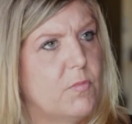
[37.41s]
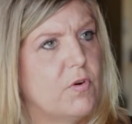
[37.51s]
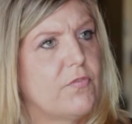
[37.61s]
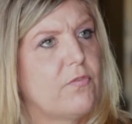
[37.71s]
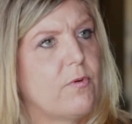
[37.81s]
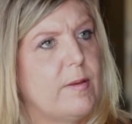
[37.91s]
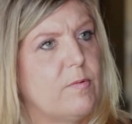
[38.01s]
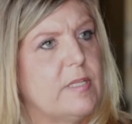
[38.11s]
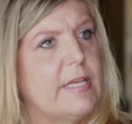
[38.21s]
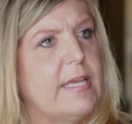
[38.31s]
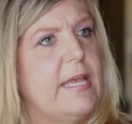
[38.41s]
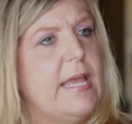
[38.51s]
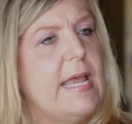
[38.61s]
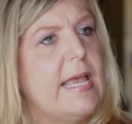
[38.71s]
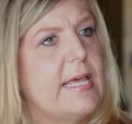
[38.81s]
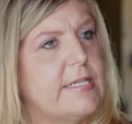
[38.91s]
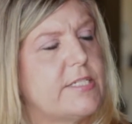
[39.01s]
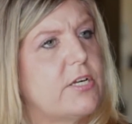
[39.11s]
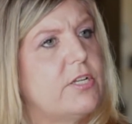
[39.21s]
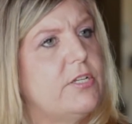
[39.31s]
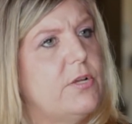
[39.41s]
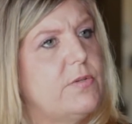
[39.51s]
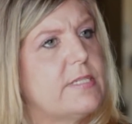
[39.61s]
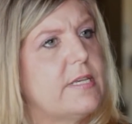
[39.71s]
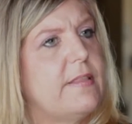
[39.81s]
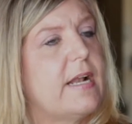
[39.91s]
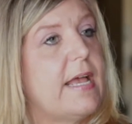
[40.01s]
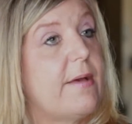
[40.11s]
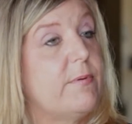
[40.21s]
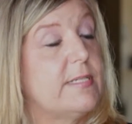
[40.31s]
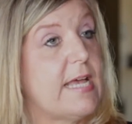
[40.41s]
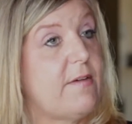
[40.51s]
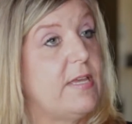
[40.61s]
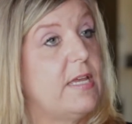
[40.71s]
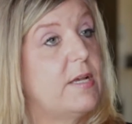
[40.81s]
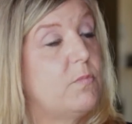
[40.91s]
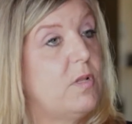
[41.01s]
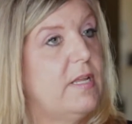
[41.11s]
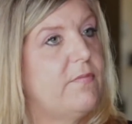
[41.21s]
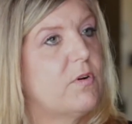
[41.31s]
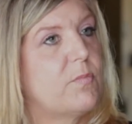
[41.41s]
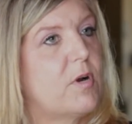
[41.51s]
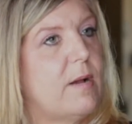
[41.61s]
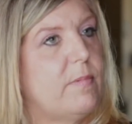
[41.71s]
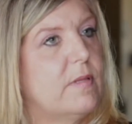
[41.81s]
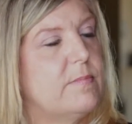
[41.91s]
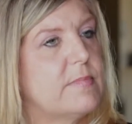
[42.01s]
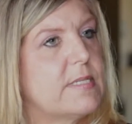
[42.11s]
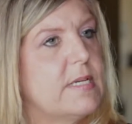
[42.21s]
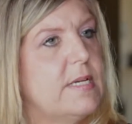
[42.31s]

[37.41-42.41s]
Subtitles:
more frequently, and I started noticing that I was having liver problems.